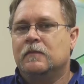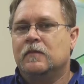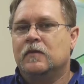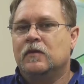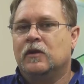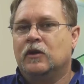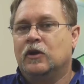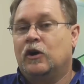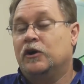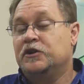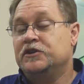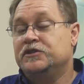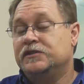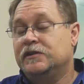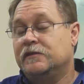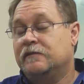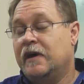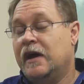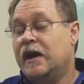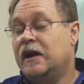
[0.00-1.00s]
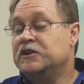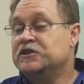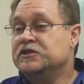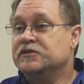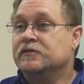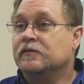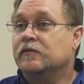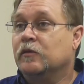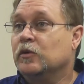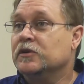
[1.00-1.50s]
The largest
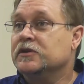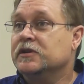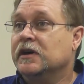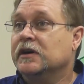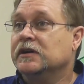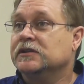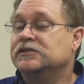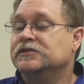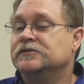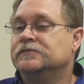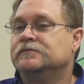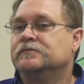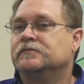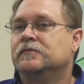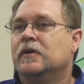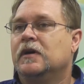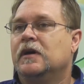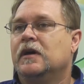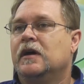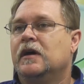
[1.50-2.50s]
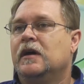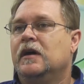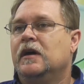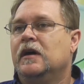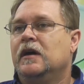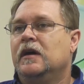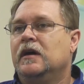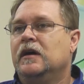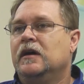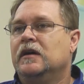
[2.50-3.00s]
advantages of Vortex
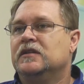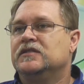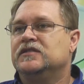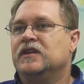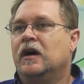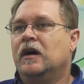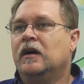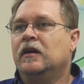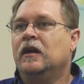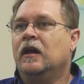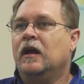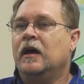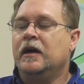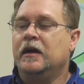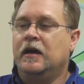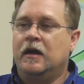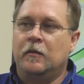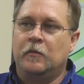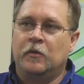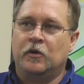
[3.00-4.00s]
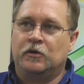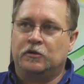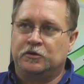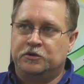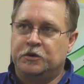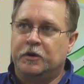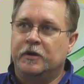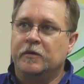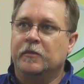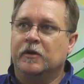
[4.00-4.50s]
is unlike chemical
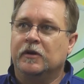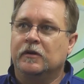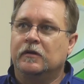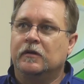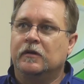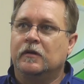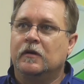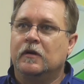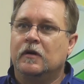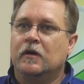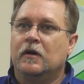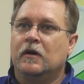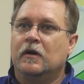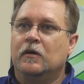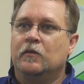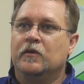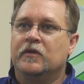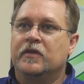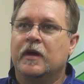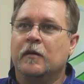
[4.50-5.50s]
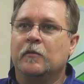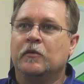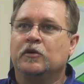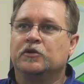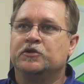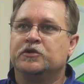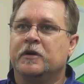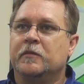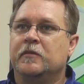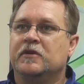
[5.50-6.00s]
treatment. With
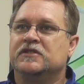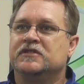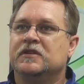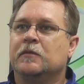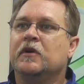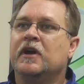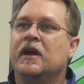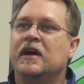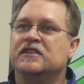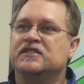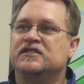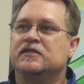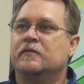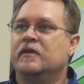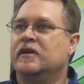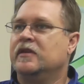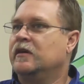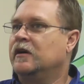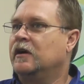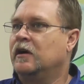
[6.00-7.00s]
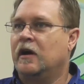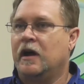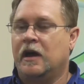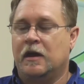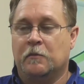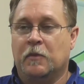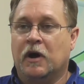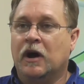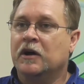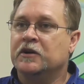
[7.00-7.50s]
chemical treatment, someone has to be there
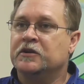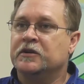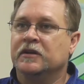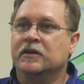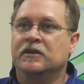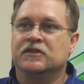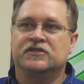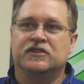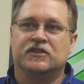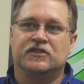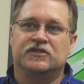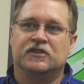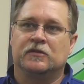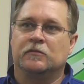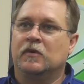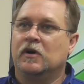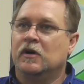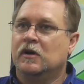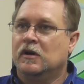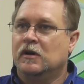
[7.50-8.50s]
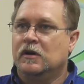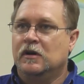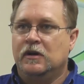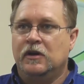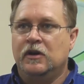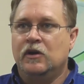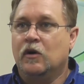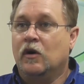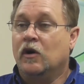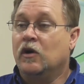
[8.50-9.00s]
and monitoring the system,
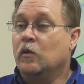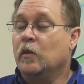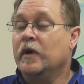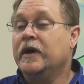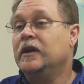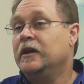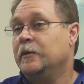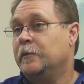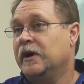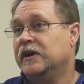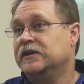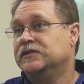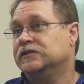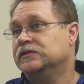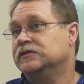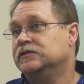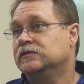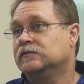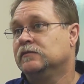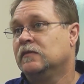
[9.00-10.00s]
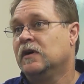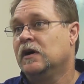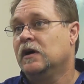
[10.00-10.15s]
you know, on a weekly basis,